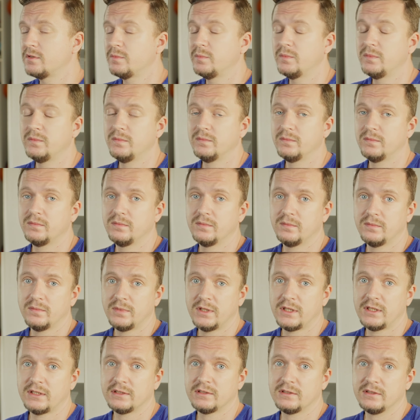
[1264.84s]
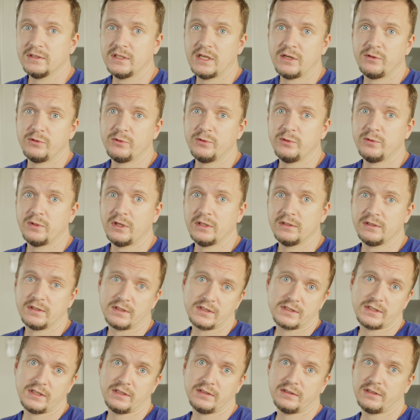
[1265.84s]
it, but now you
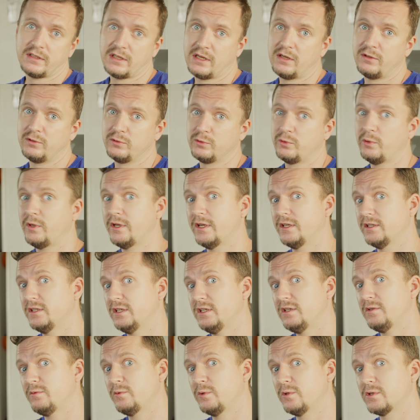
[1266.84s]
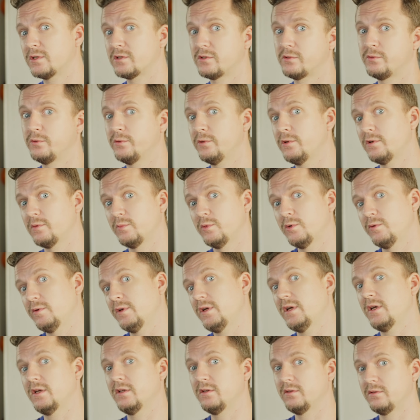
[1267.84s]
understand how to add awards to your
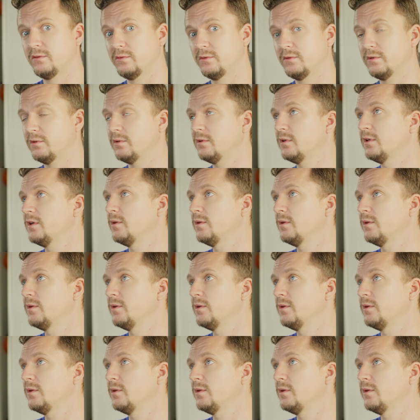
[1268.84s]
movie and to your